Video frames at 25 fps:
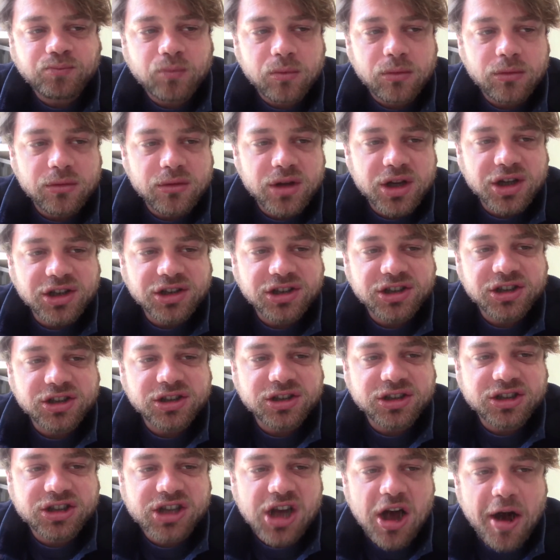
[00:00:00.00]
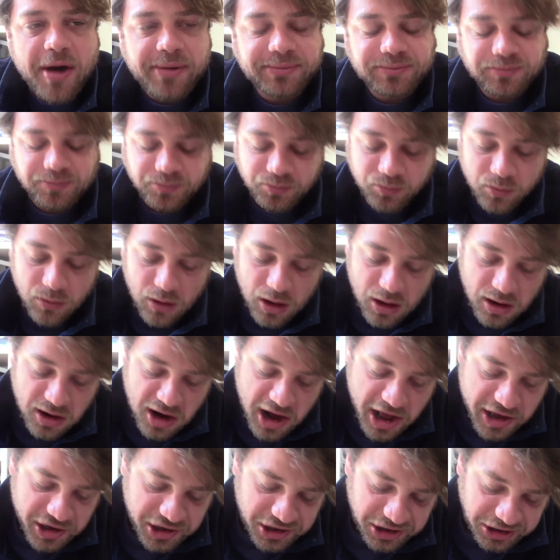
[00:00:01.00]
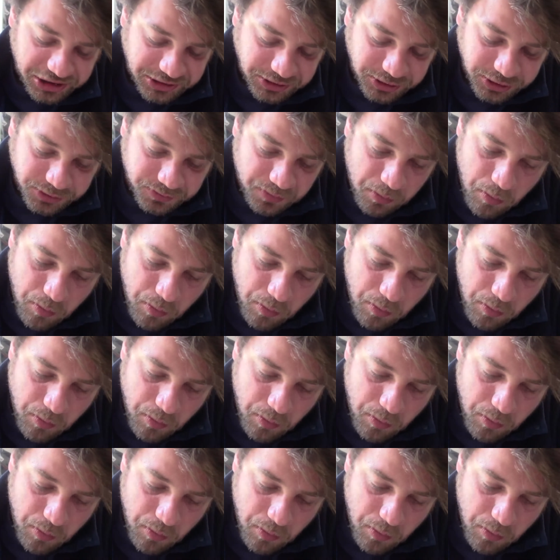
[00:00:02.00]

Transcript: this is like a